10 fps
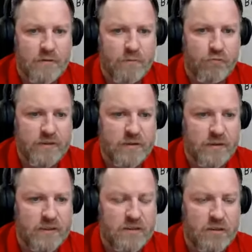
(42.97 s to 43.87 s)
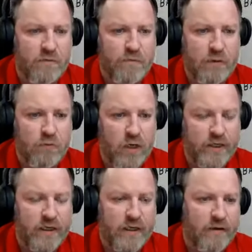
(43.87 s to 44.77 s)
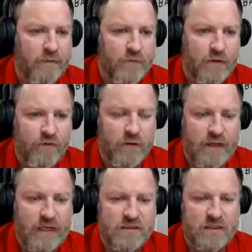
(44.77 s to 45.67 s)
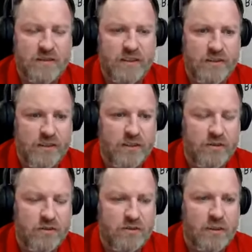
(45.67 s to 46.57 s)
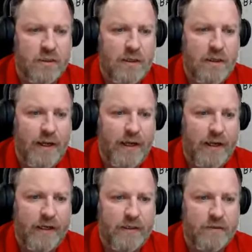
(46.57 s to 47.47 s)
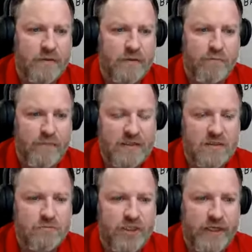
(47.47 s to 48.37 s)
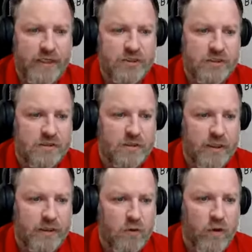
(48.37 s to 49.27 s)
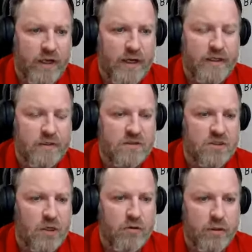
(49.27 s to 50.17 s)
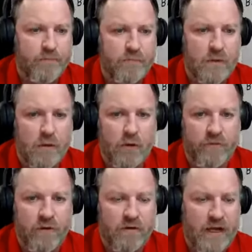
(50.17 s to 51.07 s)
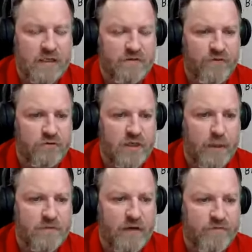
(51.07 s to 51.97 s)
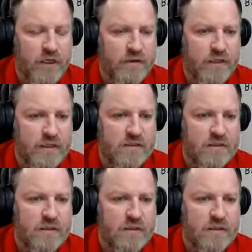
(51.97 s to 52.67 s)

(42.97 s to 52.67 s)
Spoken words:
presently still been running it for the last 16 years and made some changes in the way I install it over the last few times I've done this,